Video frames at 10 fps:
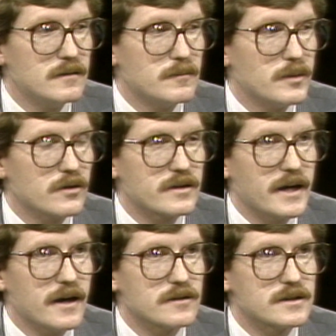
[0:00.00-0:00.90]
Both the
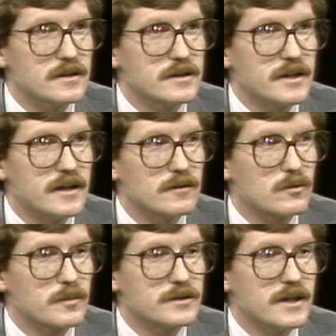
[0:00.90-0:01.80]
House and the Senate
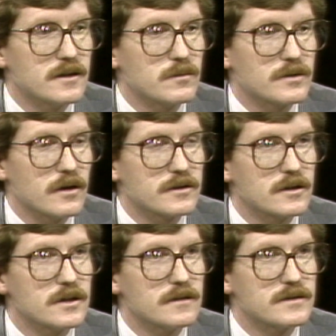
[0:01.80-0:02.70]
were presented with
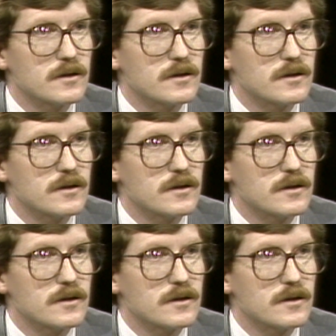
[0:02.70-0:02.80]
alternatives